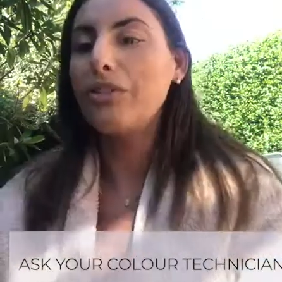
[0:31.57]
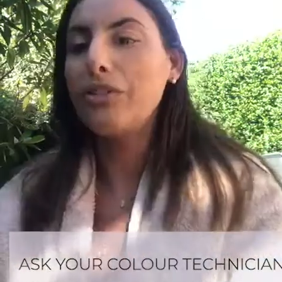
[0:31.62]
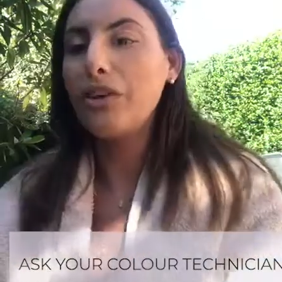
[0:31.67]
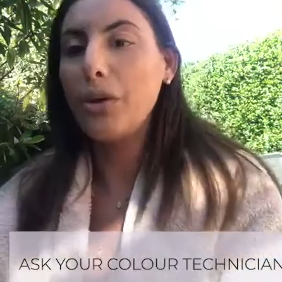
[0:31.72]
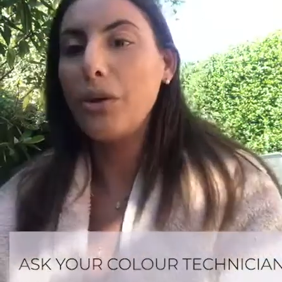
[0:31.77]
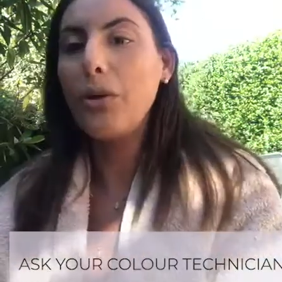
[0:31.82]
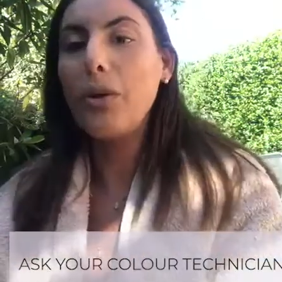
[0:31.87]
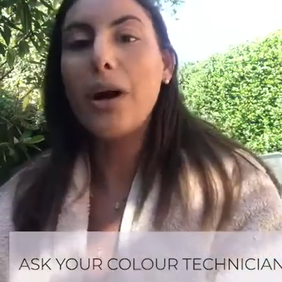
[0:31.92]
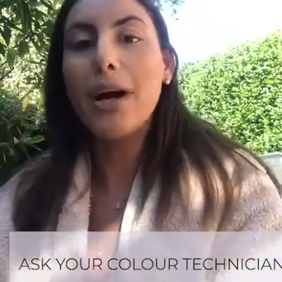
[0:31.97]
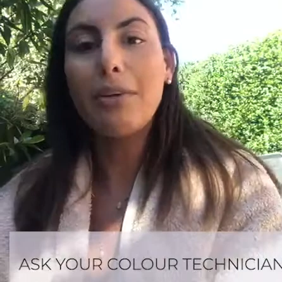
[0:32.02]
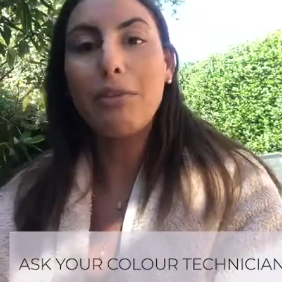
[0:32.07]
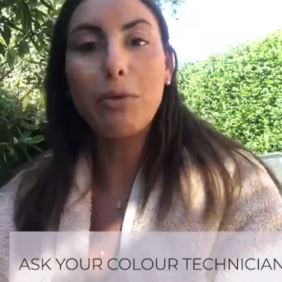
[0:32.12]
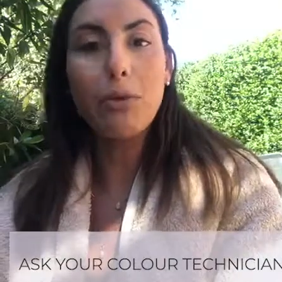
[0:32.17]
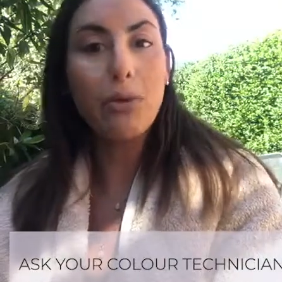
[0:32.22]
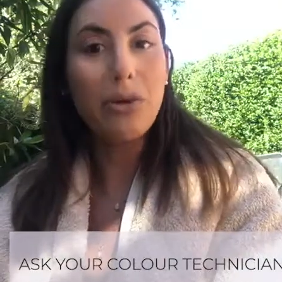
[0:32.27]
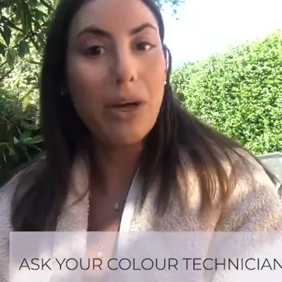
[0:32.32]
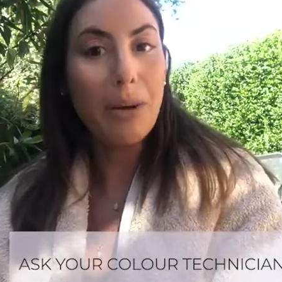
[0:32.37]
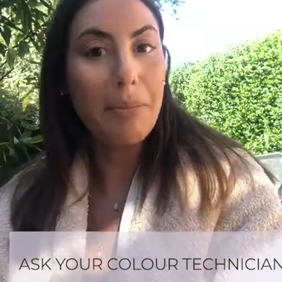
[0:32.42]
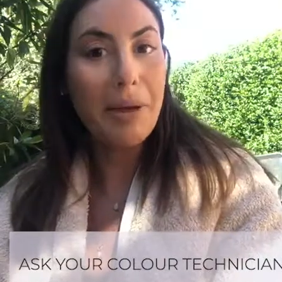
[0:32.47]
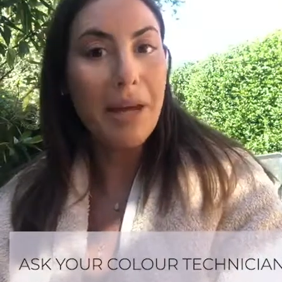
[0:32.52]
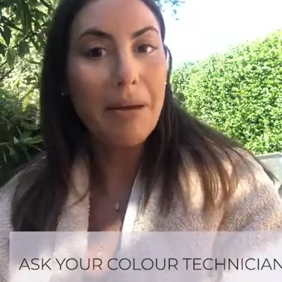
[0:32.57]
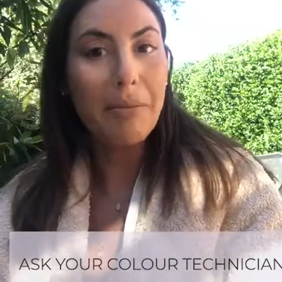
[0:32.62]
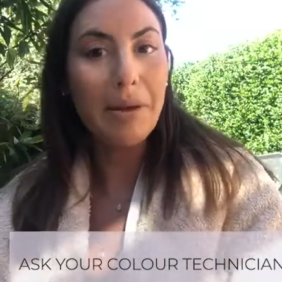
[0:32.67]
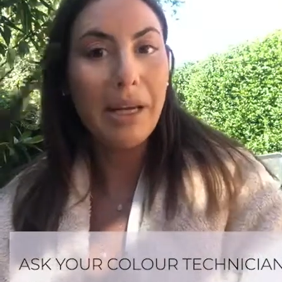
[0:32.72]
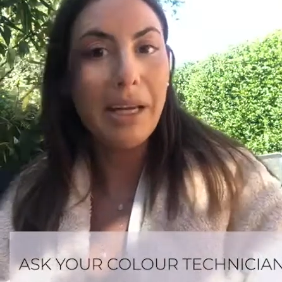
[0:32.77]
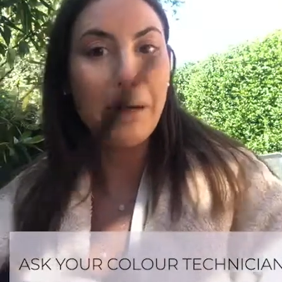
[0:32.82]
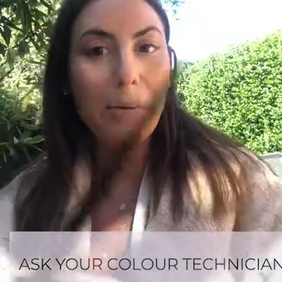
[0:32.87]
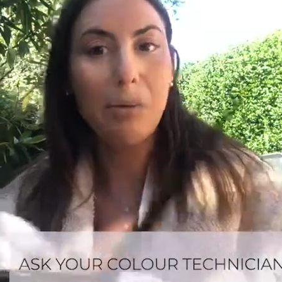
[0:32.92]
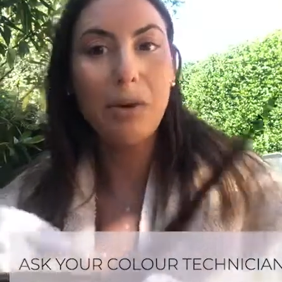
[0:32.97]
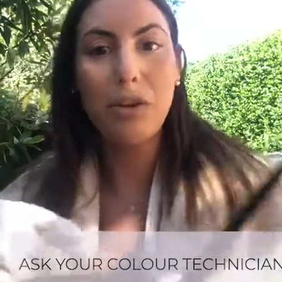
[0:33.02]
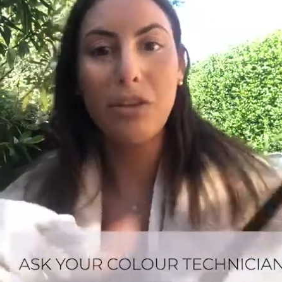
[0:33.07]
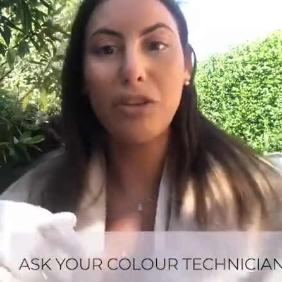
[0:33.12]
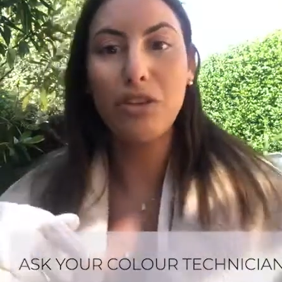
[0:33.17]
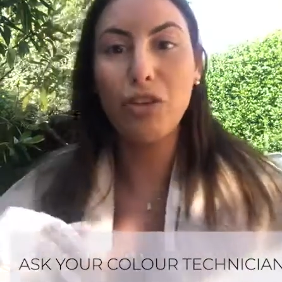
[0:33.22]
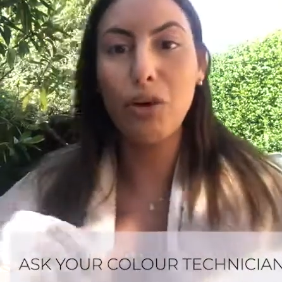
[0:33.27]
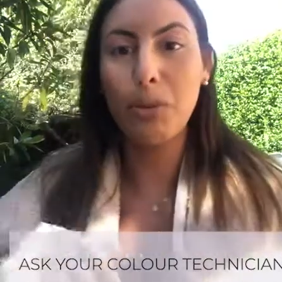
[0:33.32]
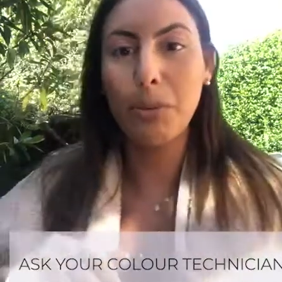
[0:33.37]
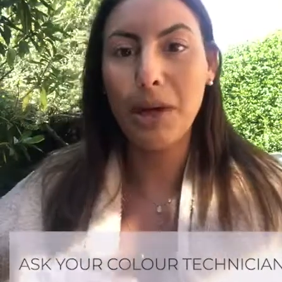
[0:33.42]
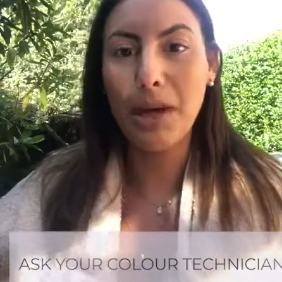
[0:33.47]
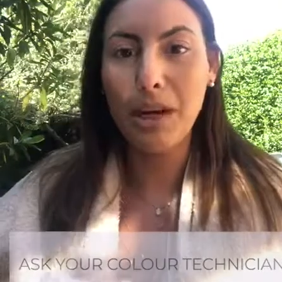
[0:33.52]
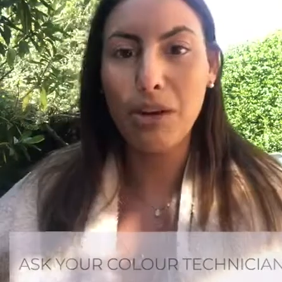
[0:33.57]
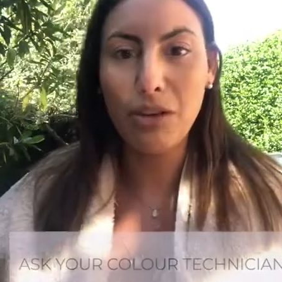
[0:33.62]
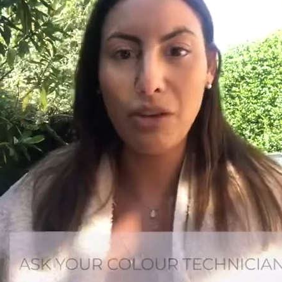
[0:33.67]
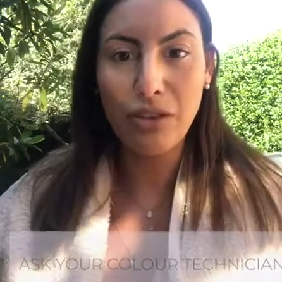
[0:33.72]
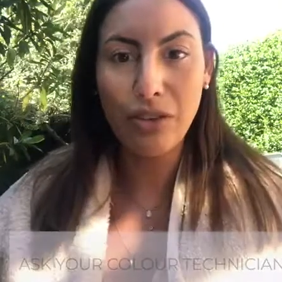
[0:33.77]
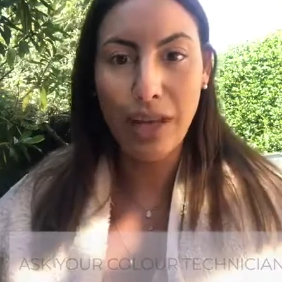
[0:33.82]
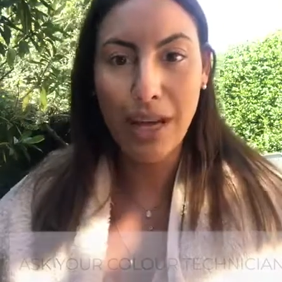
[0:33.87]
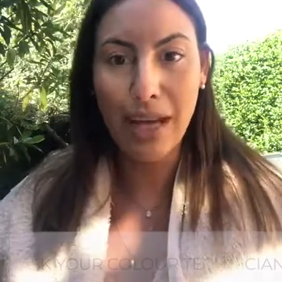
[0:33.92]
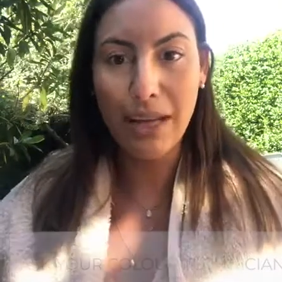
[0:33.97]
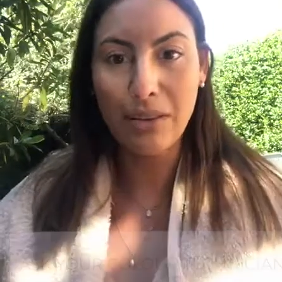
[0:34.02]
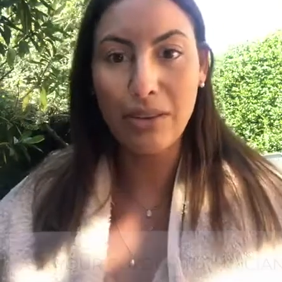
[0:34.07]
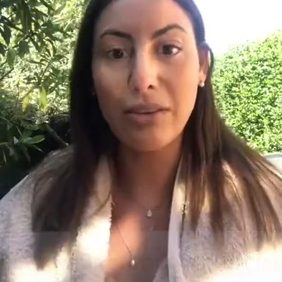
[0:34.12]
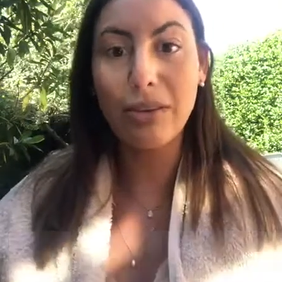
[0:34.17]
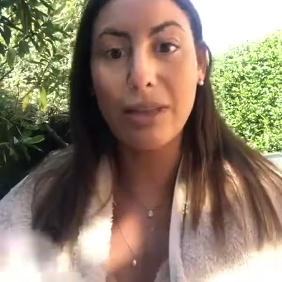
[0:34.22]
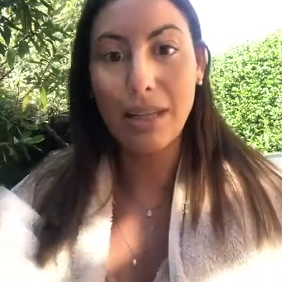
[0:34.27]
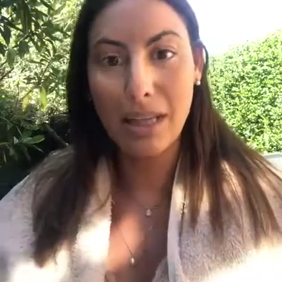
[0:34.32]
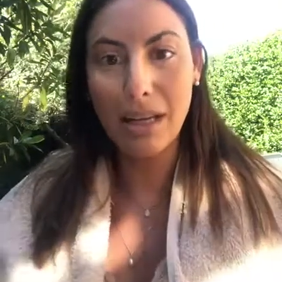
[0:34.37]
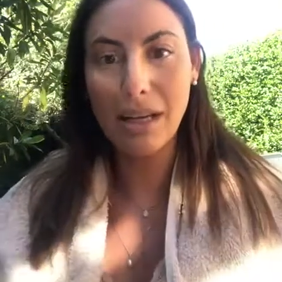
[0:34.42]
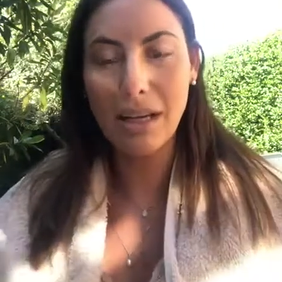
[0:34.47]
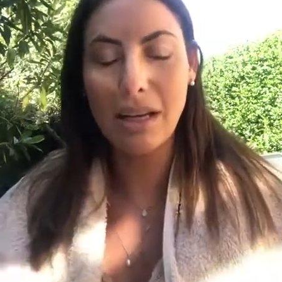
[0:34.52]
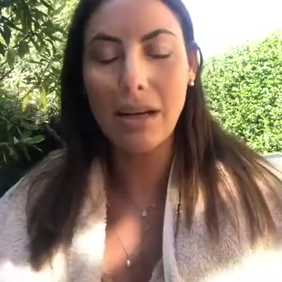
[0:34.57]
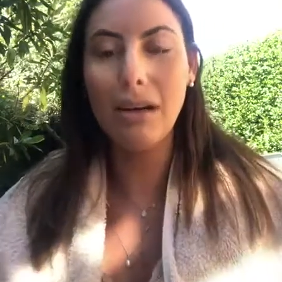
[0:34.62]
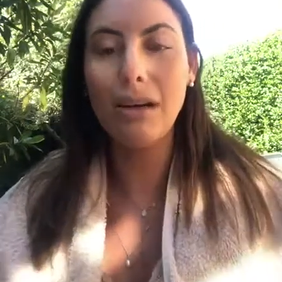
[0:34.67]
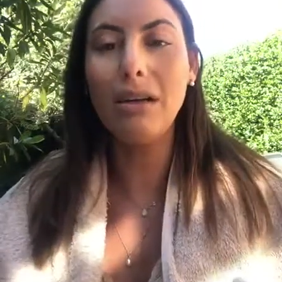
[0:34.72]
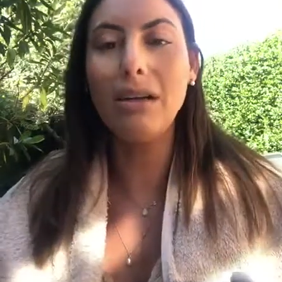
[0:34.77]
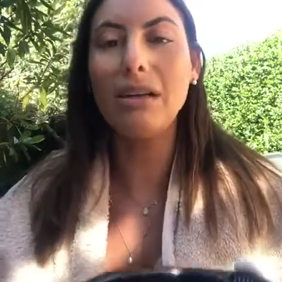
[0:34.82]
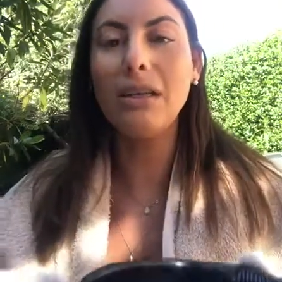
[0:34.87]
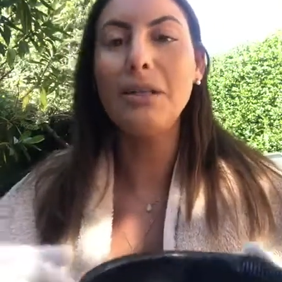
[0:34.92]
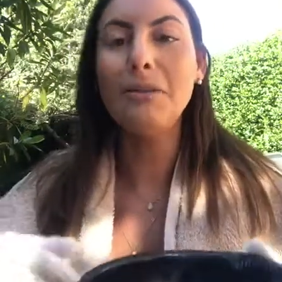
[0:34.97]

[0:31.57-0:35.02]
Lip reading: So I called up Emily, one of the top colorists at Nicky Clarke,